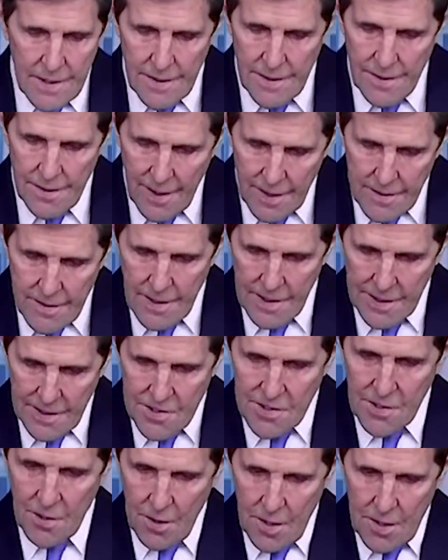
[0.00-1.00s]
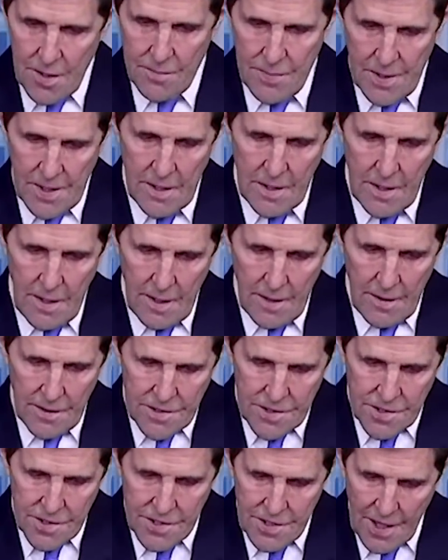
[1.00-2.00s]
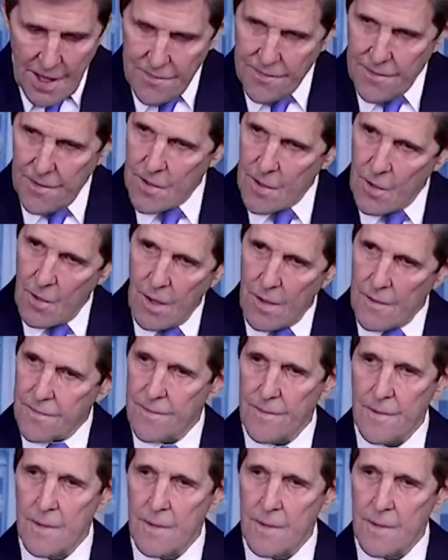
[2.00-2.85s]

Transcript: Nothing is going to be siphoned off